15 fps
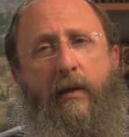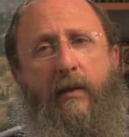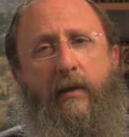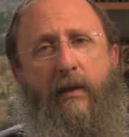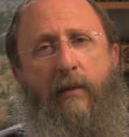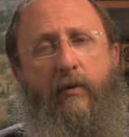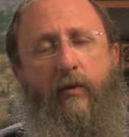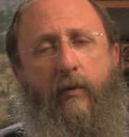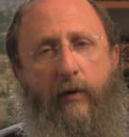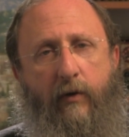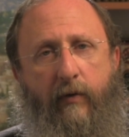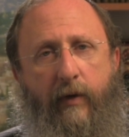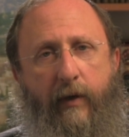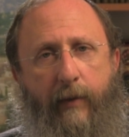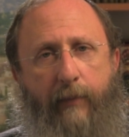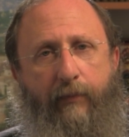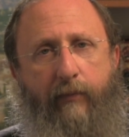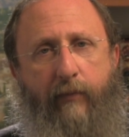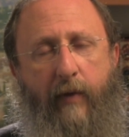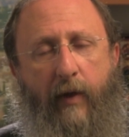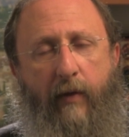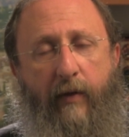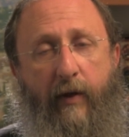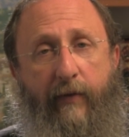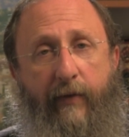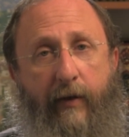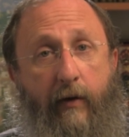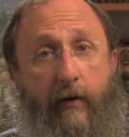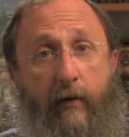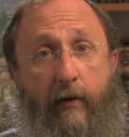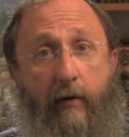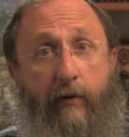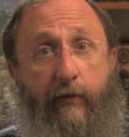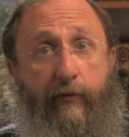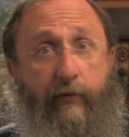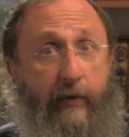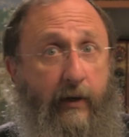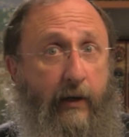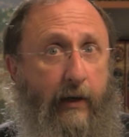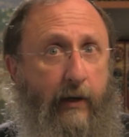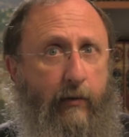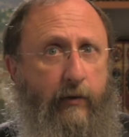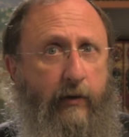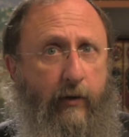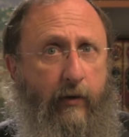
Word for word: seems to agree that their freak out,